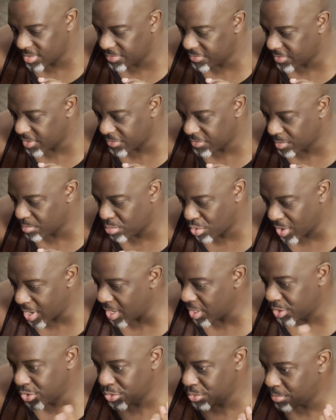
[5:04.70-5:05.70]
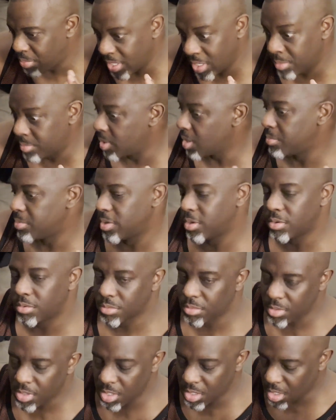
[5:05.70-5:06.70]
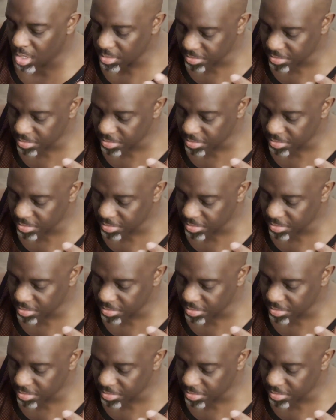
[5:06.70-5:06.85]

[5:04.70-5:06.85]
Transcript: of, of a brand new BMW, you know,